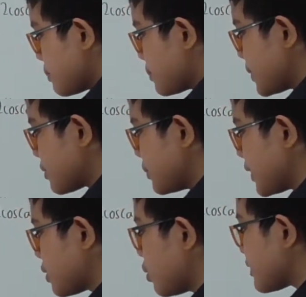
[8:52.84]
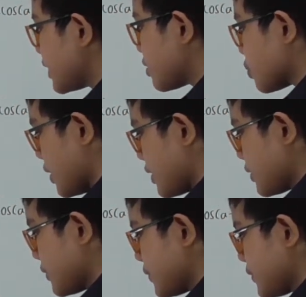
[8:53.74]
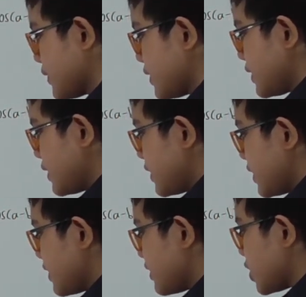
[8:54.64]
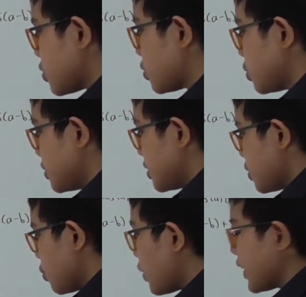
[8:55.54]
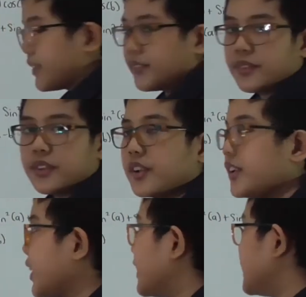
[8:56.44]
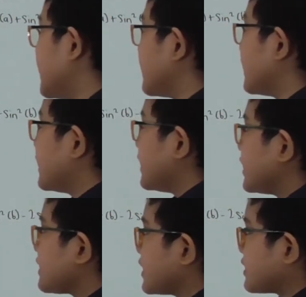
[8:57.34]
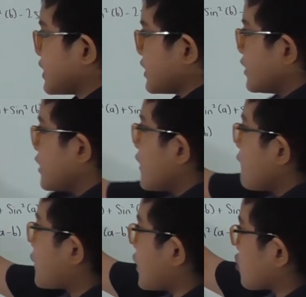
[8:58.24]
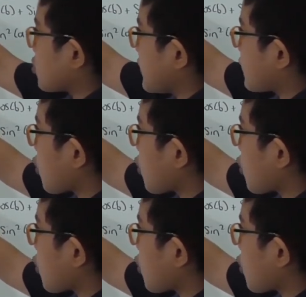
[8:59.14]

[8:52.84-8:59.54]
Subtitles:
plus by cosine squared is equal to 1. And then, let's just see. First, we have